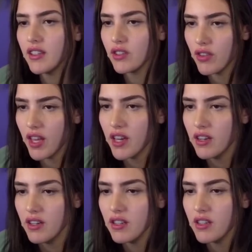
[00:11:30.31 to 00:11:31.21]
So
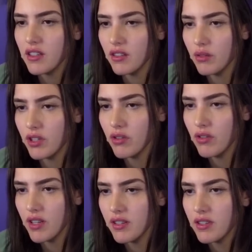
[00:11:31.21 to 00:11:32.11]
then we do
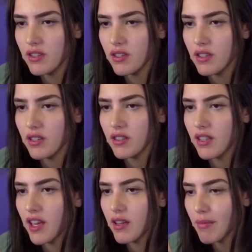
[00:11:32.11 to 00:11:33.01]
this. The
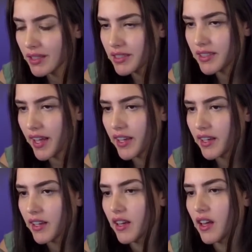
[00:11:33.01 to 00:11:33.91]
king must take.